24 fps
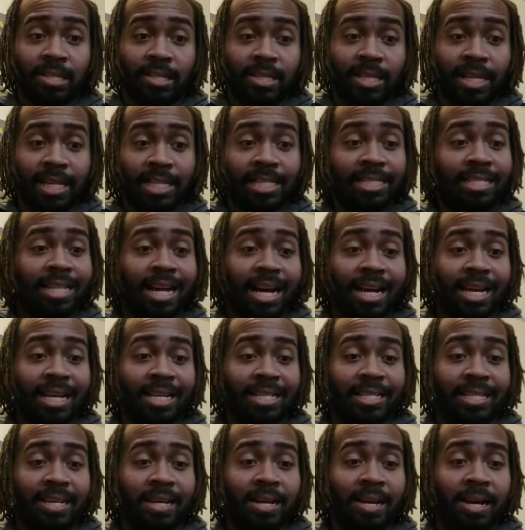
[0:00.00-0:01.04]

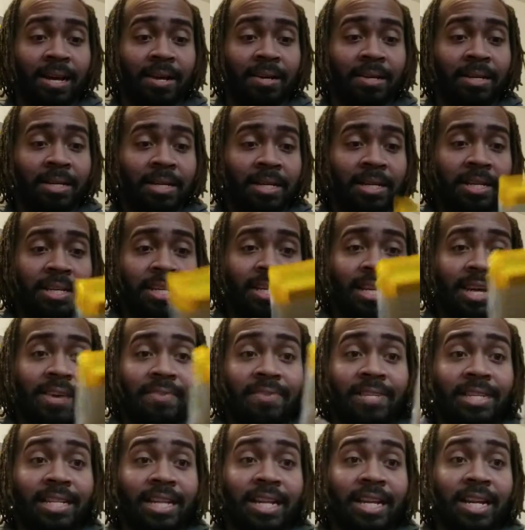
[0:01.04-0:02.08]

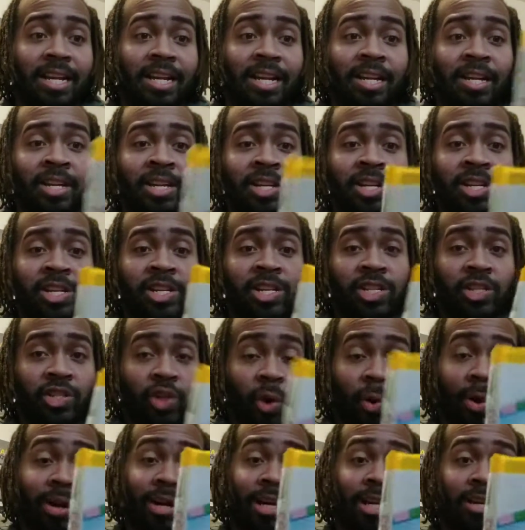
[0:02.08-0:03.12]
Even said here,
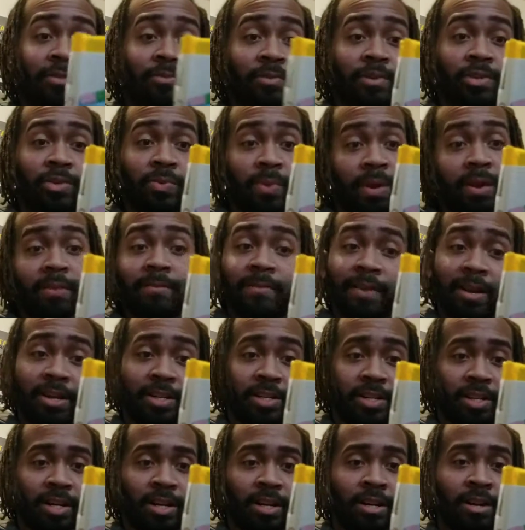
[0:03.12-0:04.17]
join us for a sweet
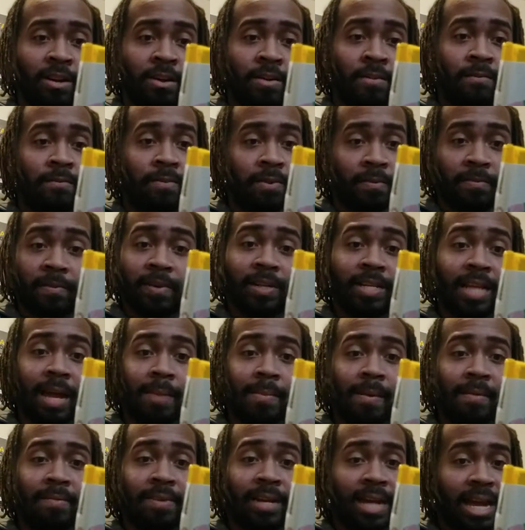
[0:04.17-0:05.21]
adventure. For the first
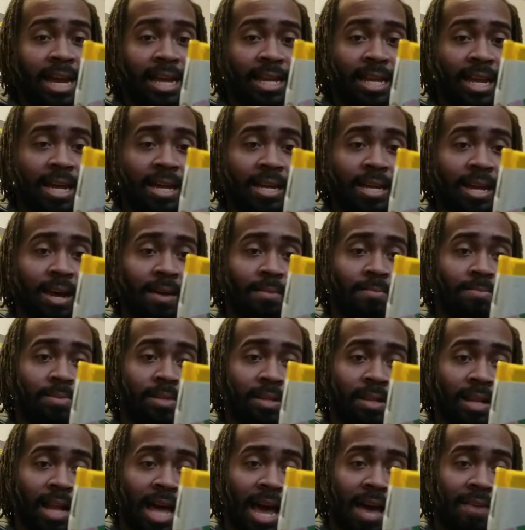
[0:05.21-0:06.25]
time ever, Candyland comes
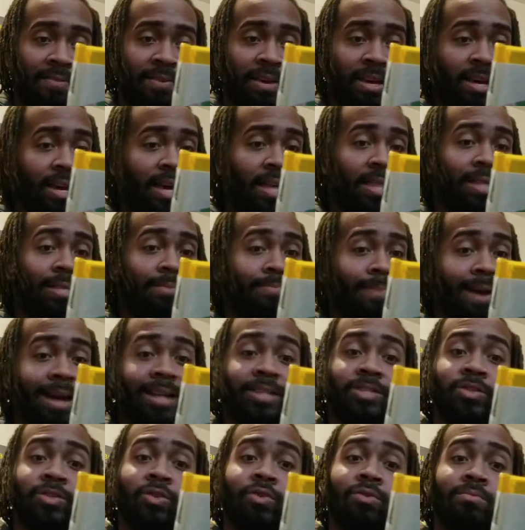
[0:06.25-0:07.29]
to life in this
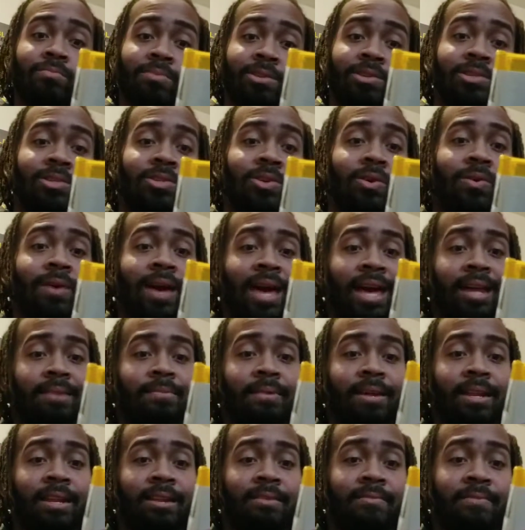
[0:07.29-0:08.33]
magical, musical,
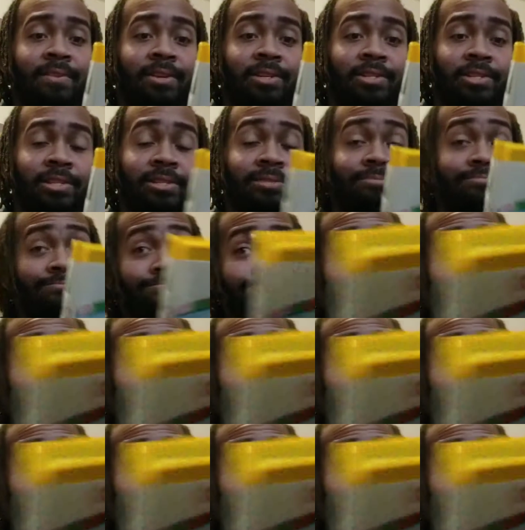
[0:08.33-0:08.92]
animated adventure.